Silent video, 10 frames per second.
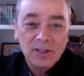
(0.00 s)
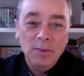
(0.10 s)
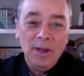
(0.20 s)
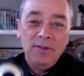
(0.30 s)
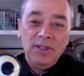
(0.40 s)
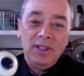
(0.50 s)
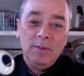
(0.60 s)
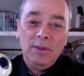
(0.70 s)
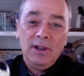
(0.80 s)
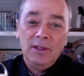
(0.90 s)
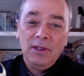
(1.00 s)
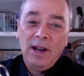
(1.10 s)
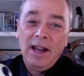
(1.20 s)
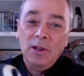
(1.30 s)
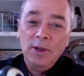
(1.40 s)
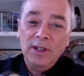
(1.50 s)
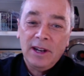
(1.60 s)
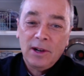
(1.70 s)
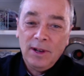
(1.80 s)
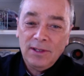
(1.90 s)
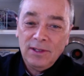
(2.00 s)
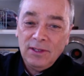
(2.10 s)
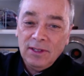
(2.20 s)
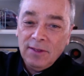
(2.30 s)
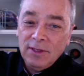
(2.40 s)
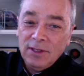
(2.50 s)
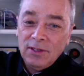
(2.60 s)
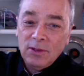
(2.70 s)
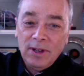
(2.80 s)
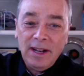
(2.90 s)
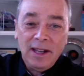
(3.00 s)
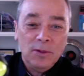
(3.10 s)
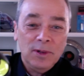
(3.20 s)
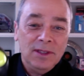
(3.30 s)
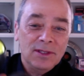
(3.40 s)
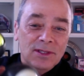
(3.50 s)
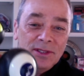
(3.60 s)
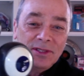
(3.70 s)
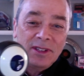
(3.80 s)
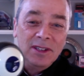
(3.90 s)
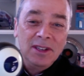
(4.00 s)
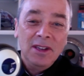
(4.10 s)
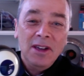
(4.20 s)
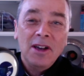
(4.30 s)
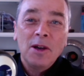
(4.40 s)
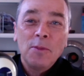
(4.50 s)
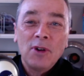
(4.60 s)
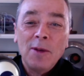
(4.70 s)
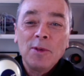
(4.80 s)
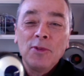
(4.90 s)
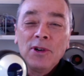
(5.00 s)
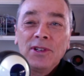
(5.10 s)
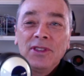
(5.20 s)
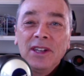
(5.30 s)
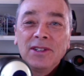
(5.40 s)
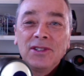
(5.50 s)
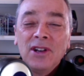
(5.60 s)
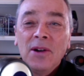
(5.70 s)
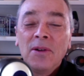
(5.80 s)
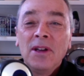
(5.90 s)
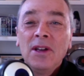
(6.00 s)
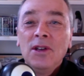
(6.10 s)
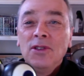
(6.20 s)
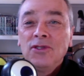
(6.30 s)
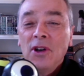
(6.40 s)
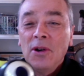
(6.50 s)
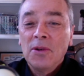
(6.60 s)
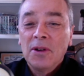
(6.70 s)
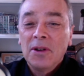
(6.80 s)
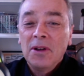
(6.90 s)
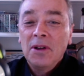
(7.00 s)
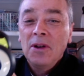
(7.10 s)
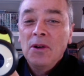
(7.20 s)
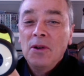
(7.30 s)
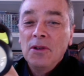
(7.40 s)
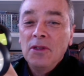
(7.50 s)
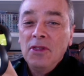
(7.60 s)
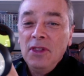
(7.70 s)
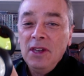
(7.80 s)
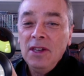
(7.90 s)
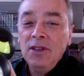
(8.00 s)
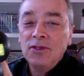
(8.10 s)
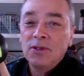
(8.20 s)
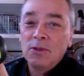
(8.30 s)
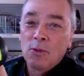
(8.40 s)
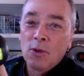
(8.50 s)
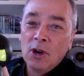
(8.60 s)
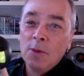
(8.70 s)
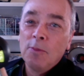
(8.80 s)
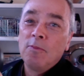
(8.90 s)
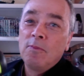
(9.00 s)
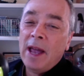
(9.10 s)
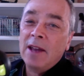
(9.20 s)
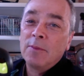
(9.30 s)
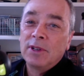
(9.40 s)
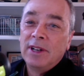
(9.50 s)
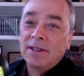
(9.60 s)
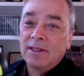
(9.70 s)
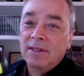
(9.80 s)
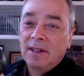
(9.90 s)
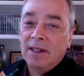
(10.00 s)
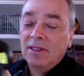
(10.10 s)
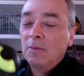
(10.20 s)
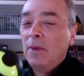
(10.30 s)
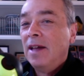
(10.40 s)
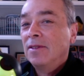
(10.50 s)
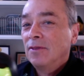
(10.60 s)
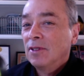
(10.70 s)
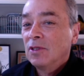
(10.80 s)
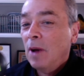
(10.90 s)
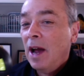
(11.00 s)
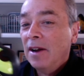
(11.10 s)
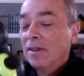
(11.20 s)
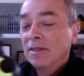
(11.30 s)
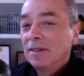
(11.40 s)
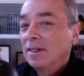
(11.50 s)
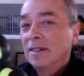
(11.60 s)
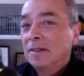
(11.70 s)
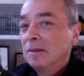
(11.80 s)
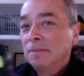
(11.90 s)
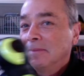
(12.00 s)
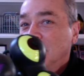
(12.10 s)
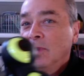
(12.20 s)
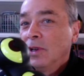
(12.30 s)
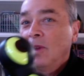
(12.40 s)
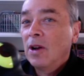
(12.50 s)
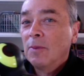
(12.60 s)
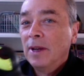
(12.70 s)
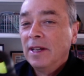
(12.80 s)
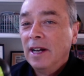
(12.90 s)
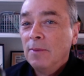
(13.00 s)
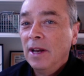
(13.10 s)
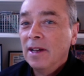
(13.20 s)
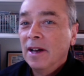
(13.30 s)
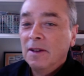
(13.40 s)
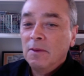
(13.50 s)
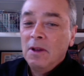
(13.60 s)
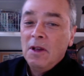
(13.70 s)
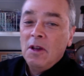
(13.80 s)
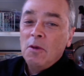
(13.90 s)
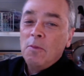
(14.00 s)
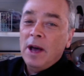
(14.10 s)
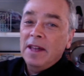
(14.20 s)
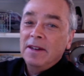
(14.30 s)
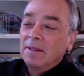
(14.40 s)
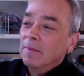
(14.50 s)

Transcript: You may have seen them. They're Halloween decorations. And given this is around Halloween, this is probably a pretty good thing to show. So these were patent protected. I think the patents have expired. We're no longer making any money on it. But